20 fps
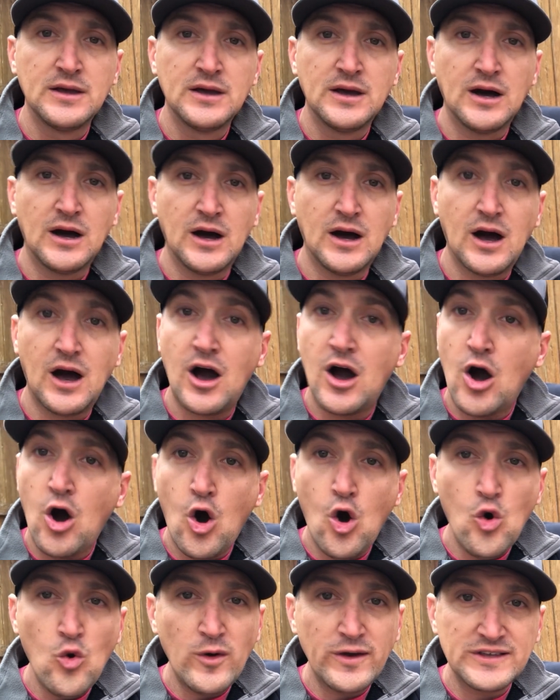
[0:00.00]
I
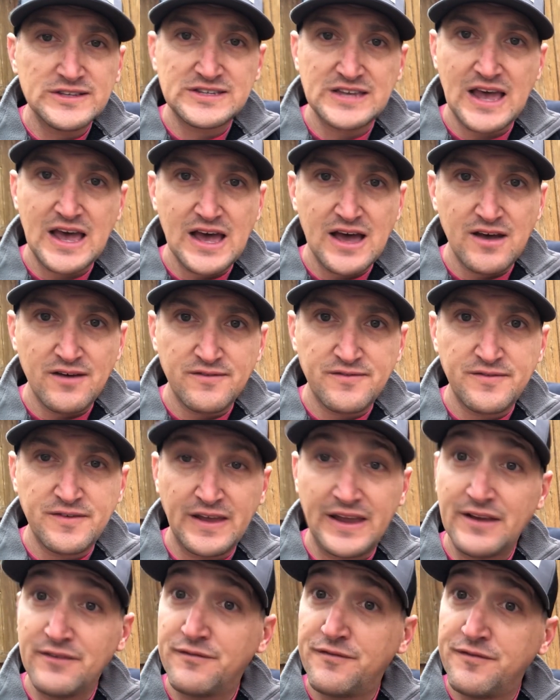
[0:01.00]
always have
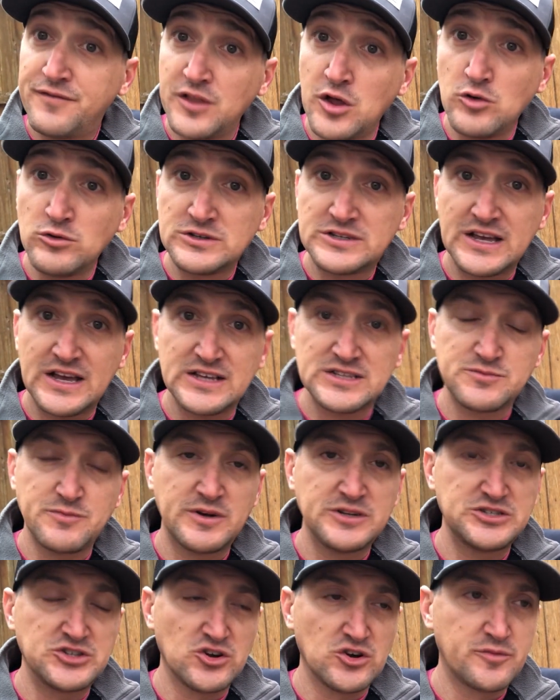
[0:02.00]
and float test my
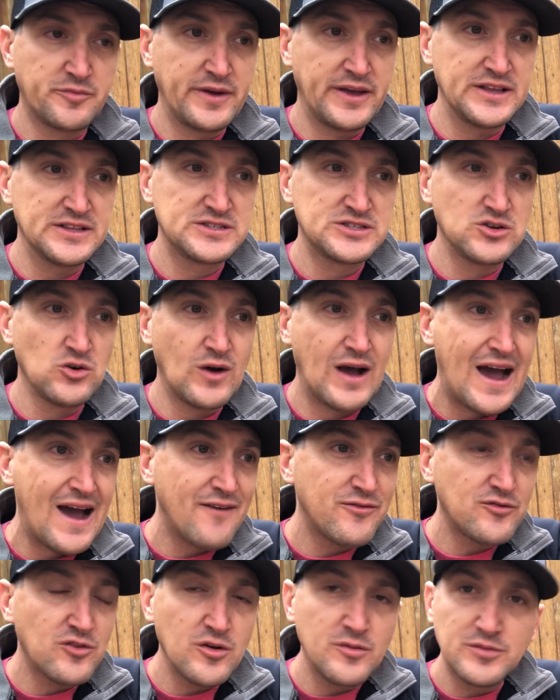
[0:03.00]
jerk baits. So
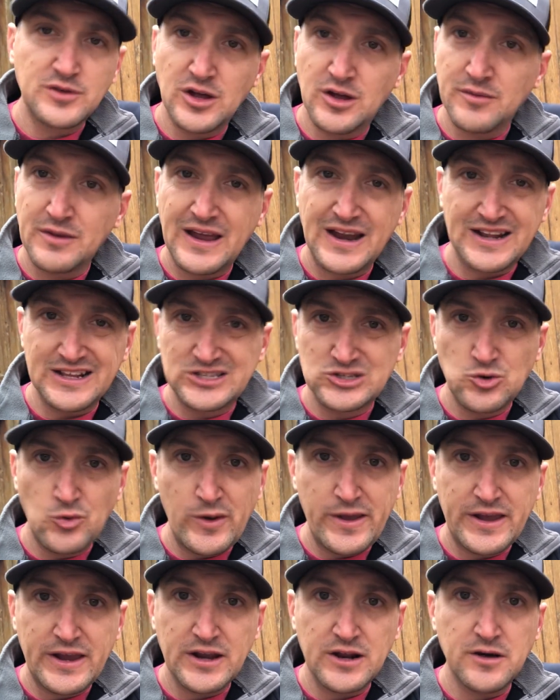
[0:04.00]
after I'm done kind of
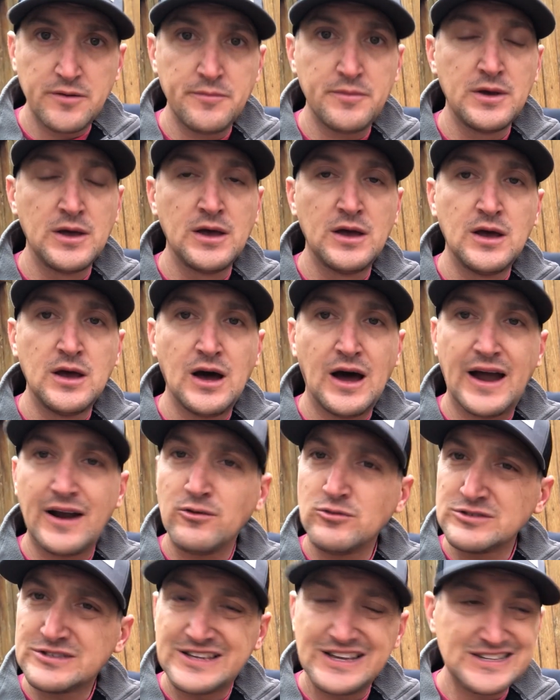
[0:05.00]
tweaking them, I
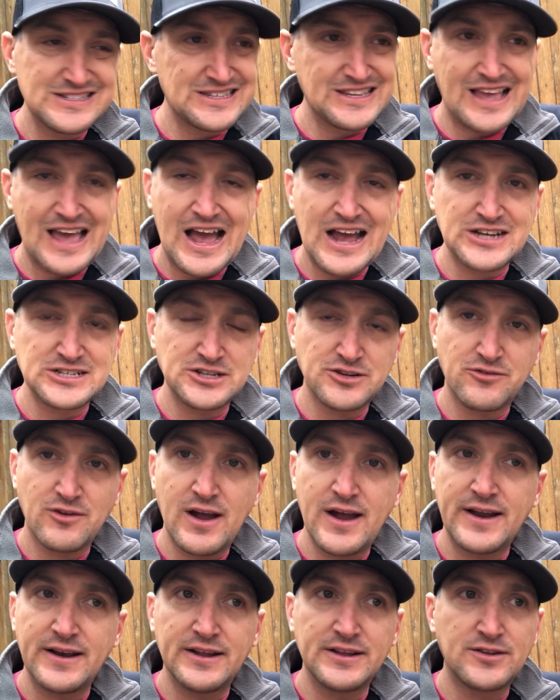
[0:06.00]
don't test the action,
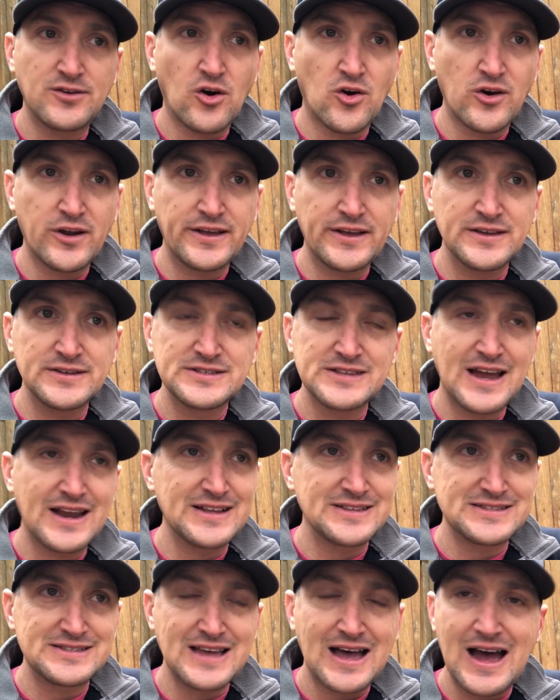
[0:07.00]
right, and the darting side to
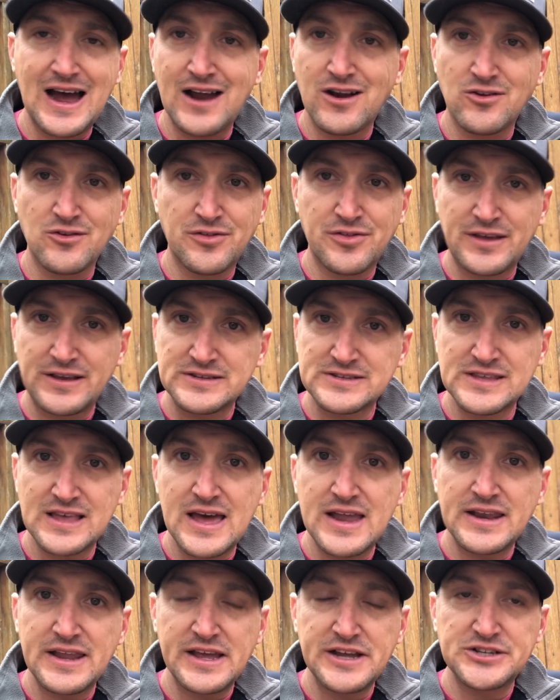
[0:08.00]
side or things of
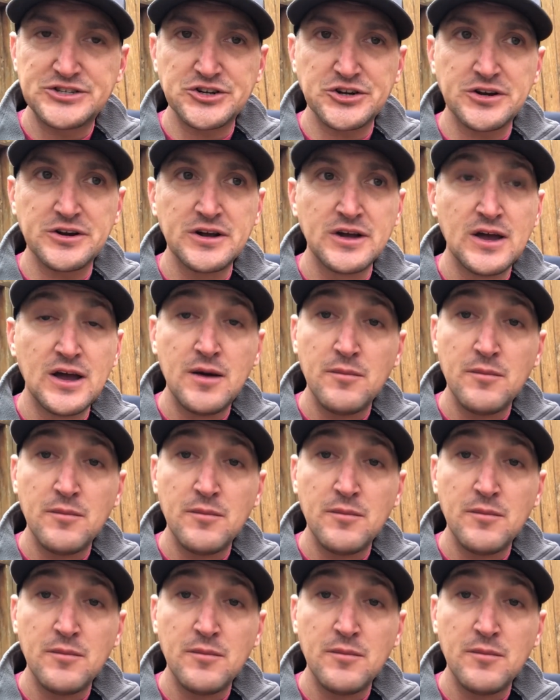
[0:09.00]
that nature.